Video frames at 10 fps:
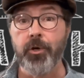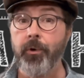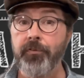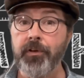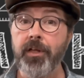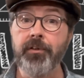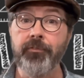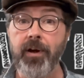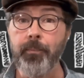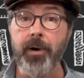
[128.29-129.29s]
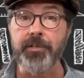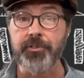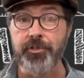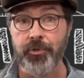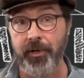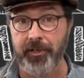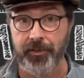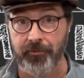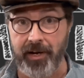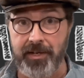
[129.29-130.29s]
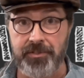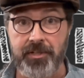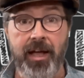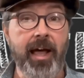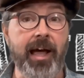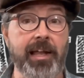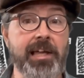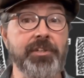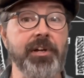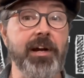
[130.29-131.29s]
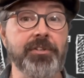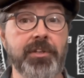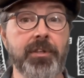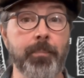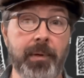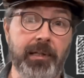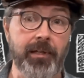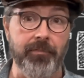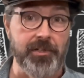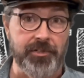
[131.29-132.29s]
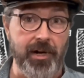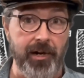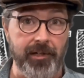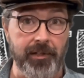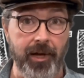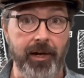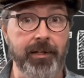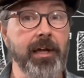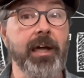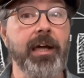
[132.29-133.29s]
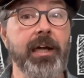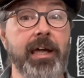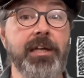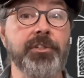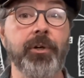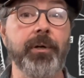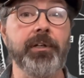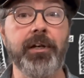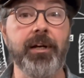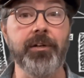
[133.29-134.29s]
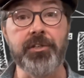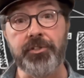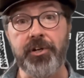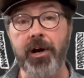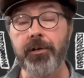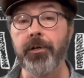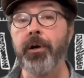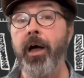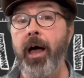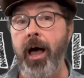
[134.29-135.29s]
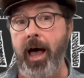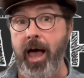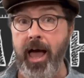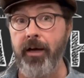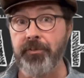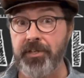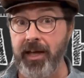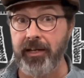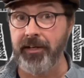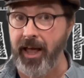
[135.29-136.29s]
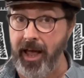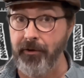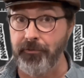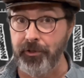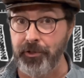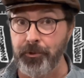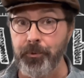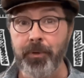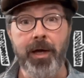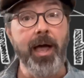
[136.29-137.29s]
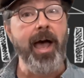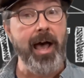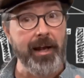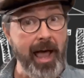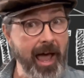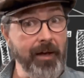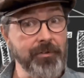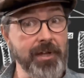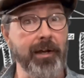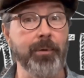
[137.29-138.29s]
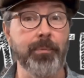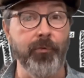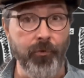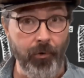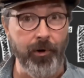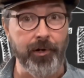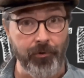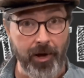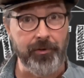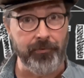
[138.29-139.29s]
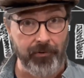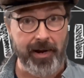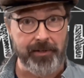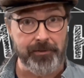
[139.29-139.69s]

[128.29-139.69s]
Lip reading: if another friend wants to join in the race and he starts in the middle of the starting line, he's going to hear the starter a half second after you and a half second before your other friend.